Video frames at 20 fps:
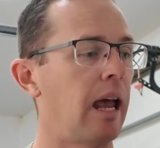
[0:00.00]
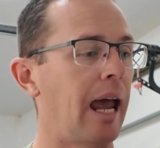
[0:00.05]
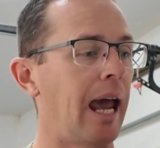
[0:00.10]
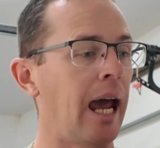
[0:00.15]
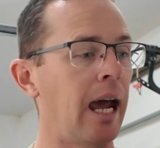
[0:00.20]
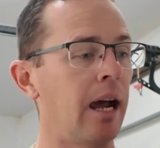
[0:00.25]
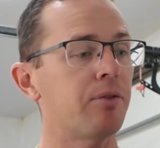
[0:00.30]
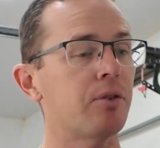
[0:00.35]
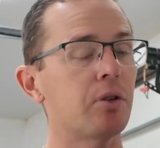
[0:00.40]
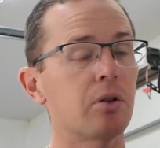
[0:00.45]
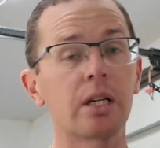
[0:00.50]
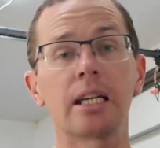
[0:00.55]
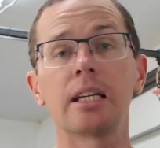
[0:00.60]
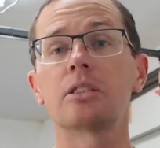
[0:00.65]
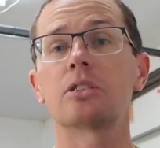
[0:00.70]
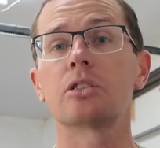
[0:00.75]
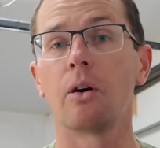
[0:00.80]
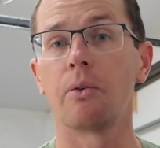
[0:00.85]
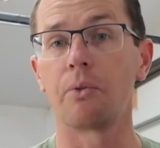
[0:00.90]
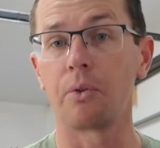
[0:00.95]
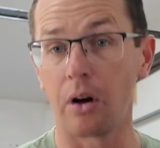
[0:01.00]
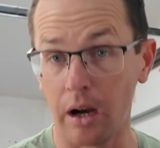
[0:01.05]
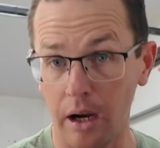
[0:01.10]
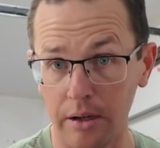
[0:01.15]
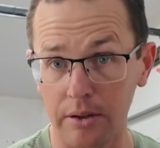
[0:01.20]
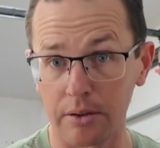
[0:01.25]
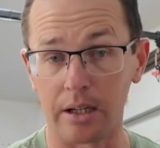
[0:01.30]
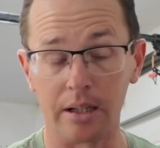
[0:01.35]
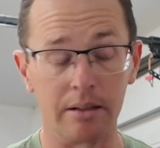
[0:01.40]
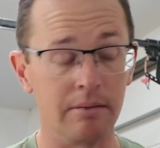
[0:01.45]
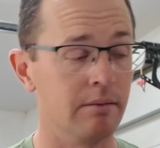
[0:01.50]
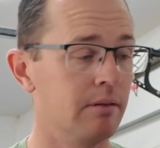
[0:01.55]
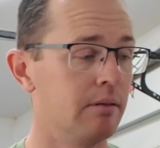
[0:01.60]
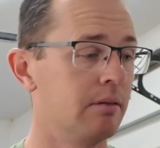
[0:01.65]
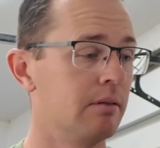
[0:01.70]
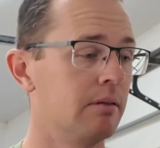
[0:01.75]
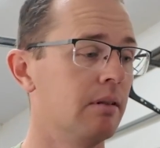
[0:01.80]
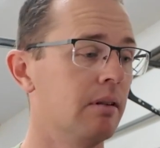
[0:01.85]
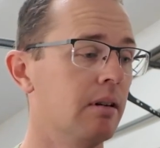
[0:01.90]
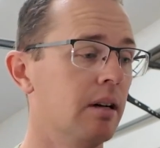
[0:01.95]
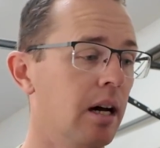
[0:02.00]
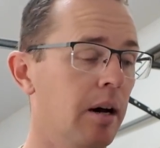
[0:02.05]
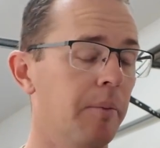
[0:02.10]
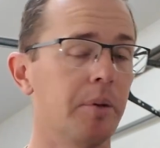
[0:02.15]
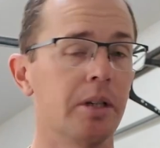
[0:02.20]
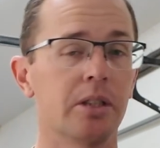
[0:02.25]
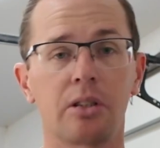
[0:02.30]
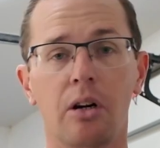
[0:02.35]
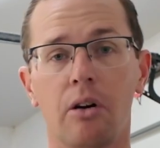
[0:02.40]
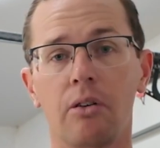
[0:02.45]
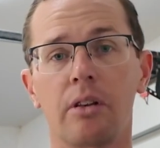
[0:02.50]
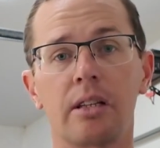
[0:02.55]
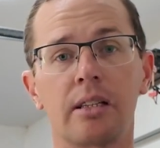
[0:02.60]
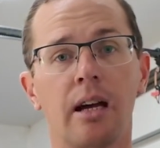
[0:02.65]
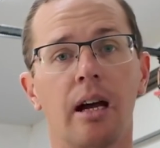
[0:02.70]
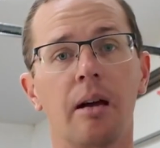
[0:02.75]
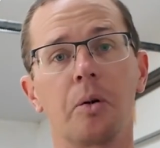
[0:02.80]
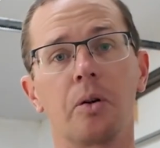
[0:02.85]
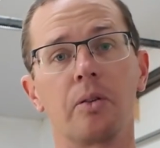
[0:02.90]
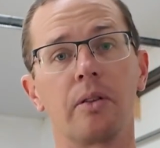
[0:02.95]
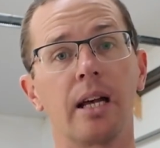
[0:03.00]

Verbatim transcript: After it gets over 100, I'm gonna start the timer.